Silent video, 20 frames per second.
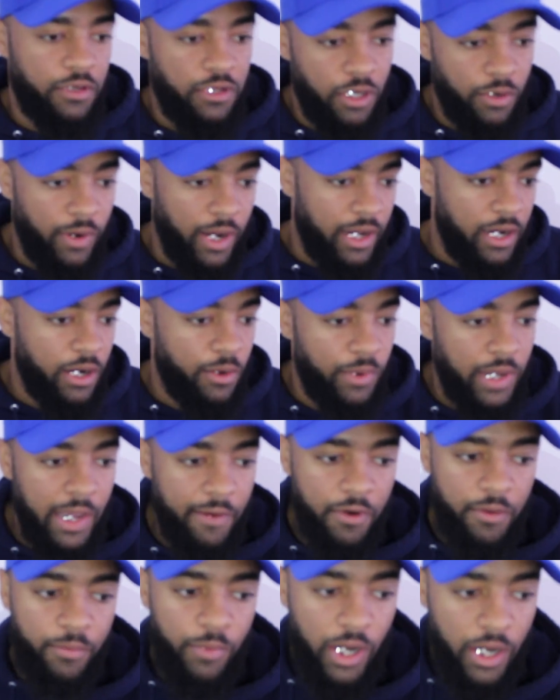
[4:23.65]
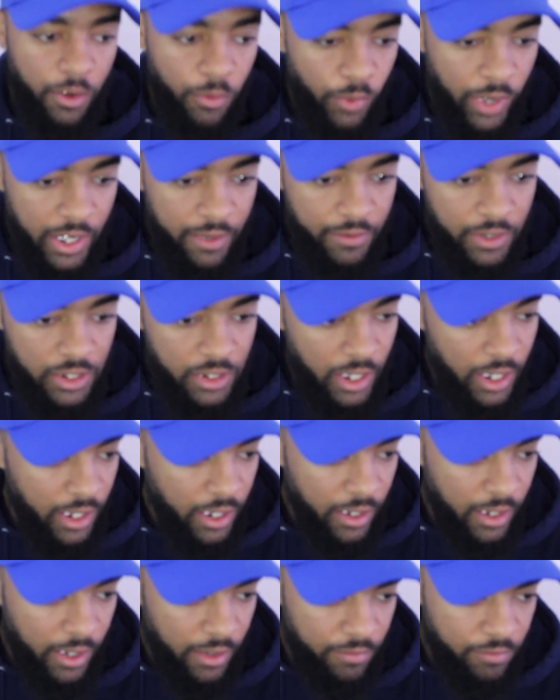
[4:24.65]
So right here we have a wavy,
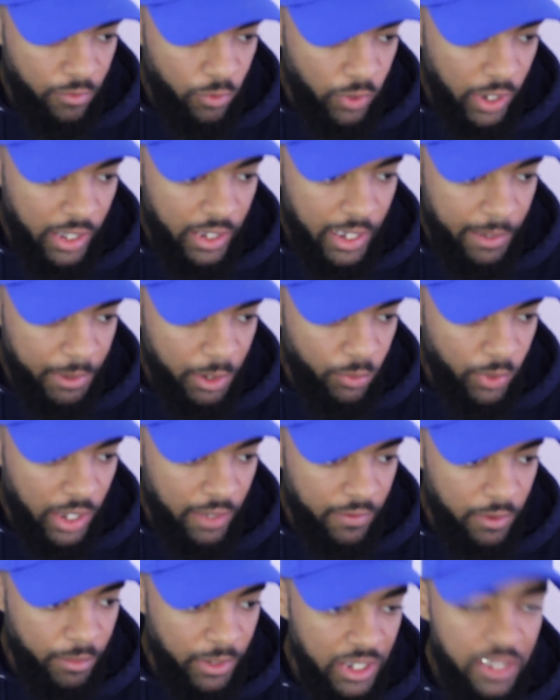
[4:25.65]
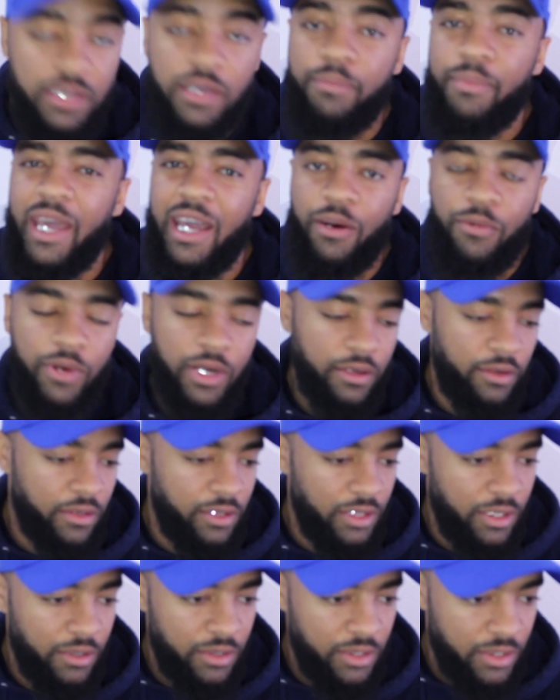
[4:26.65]
well, I named it wavy, but it's a background,
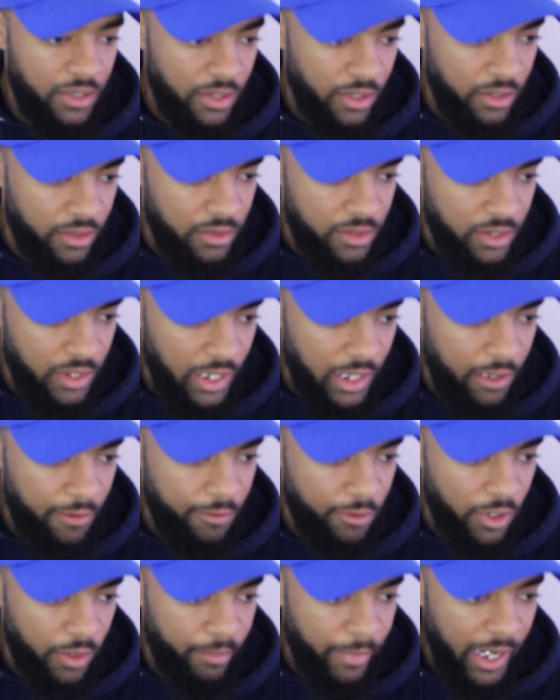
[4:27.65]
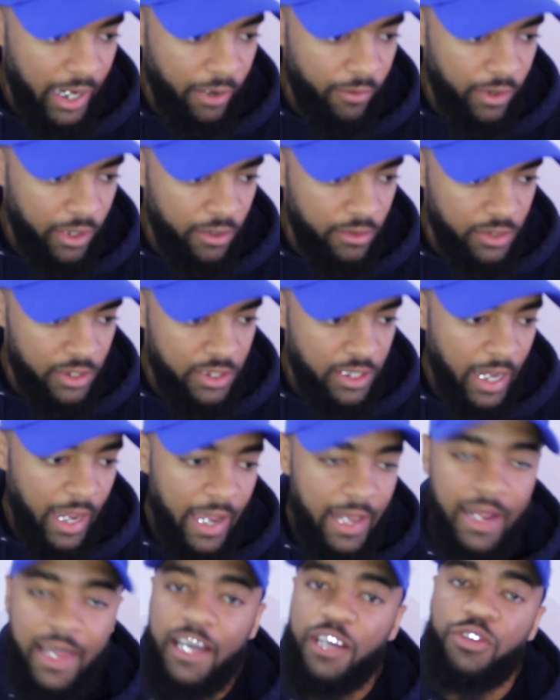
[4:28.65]
you know, just a little snare for a background, just to
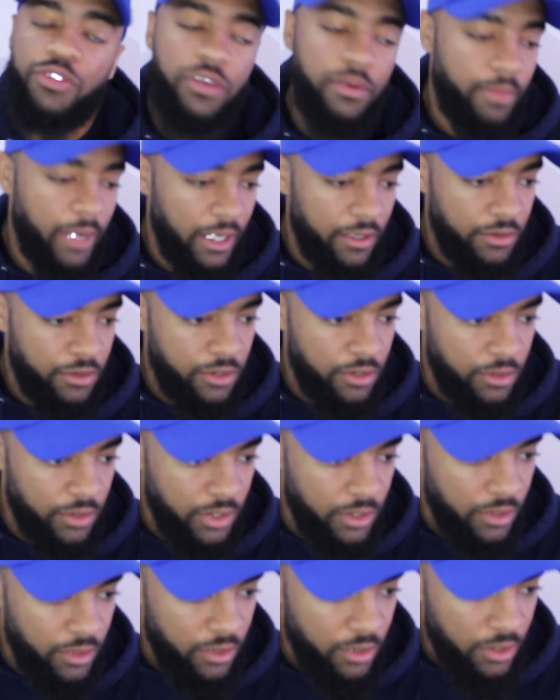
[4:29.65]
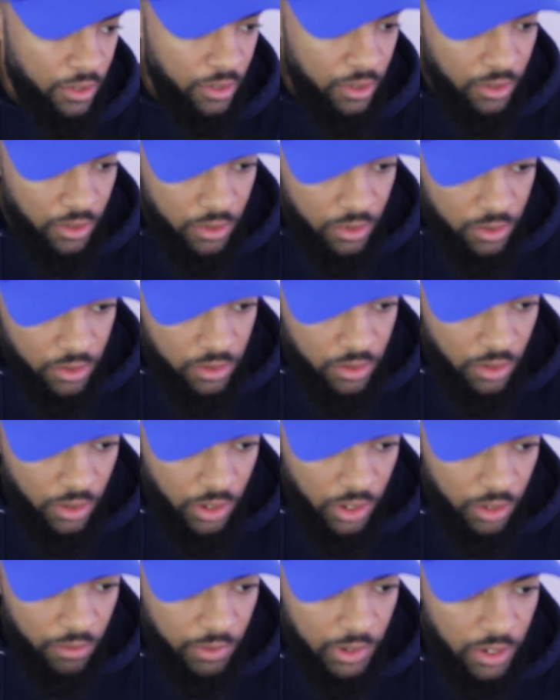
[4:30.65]
add extra bounce to it. So
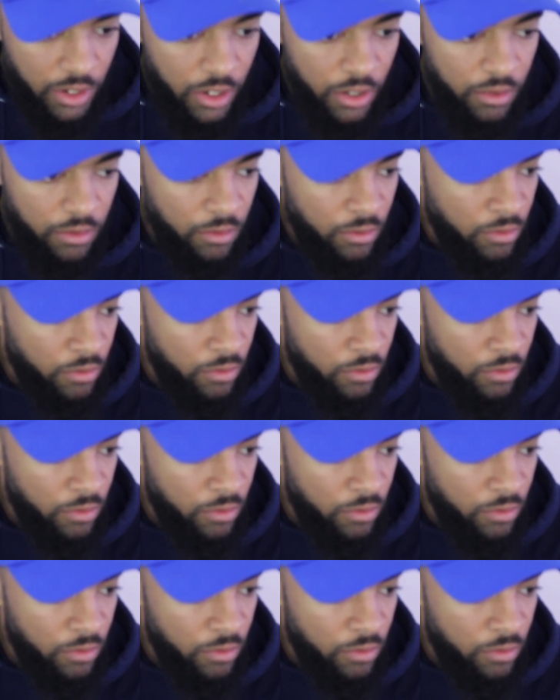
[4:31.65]
here we go.